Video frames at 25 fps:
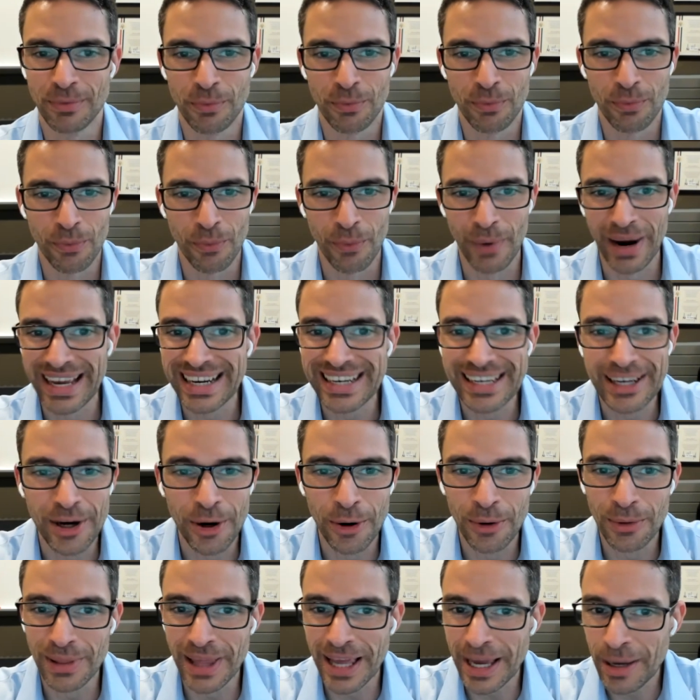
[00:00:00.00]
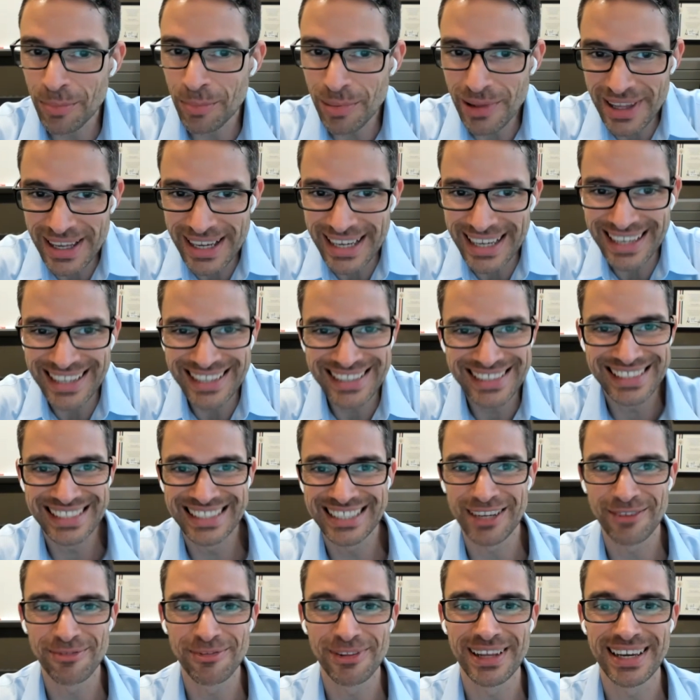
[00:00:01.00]
radio labeling,
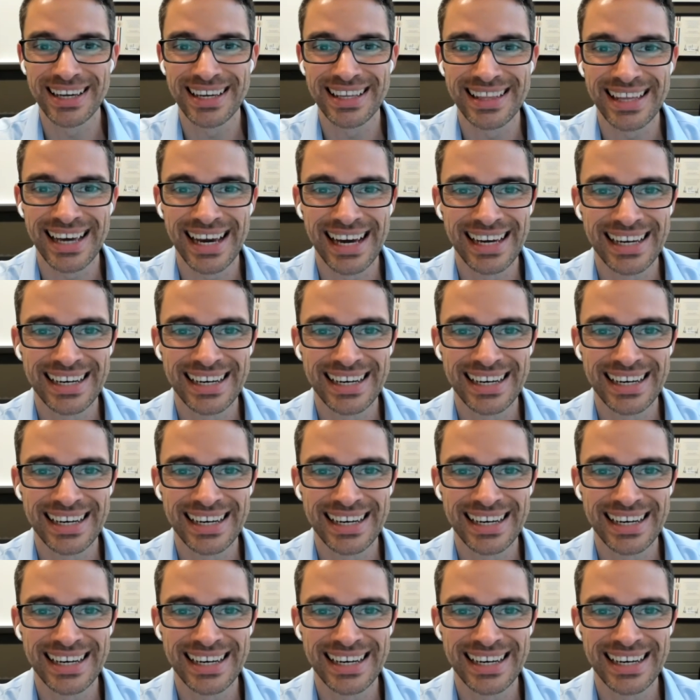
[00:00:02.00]
stuff like that.